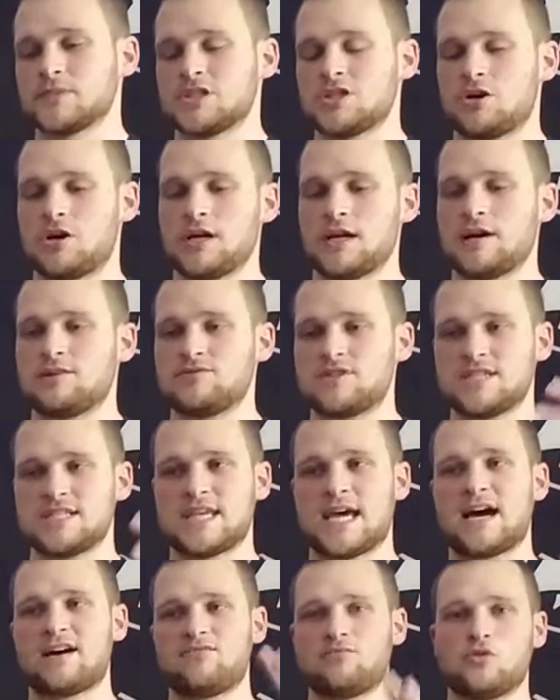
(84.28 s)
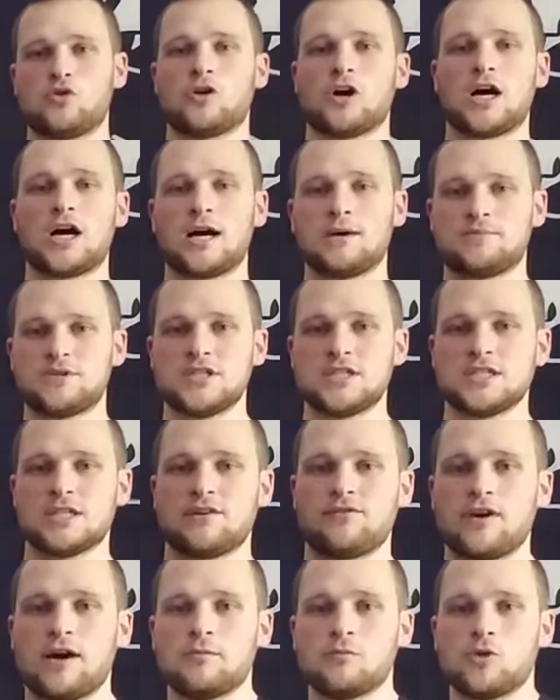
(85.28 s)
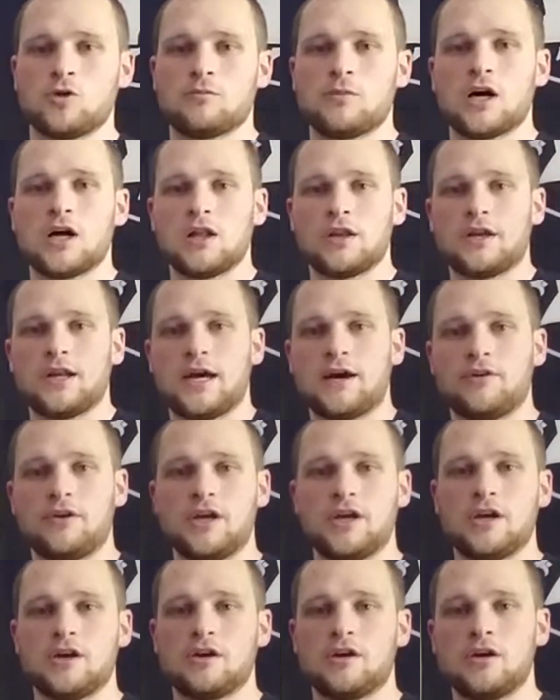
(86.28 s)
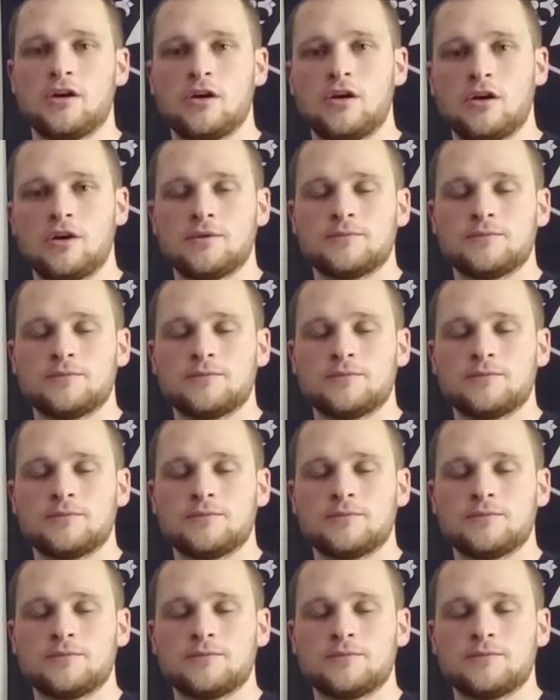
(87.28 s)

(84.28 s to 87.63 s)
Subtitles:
So I just have more options. I've got more Molly down here.